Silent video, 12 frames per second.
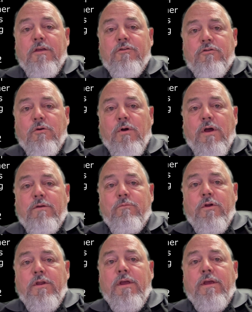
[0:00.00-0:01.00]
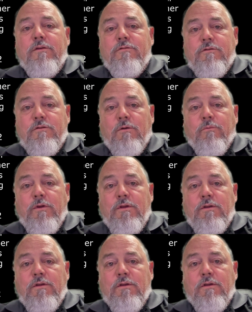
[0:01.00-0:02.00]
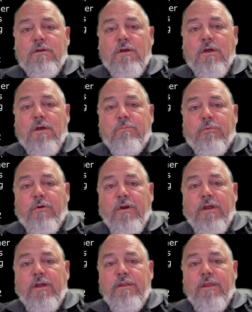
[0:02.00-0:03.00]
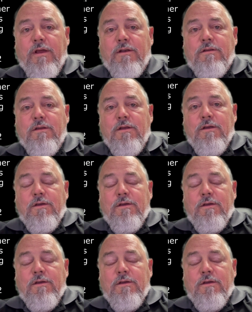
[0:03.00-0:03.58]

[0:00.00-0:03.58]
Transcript: So I want to ask that we uh, pray that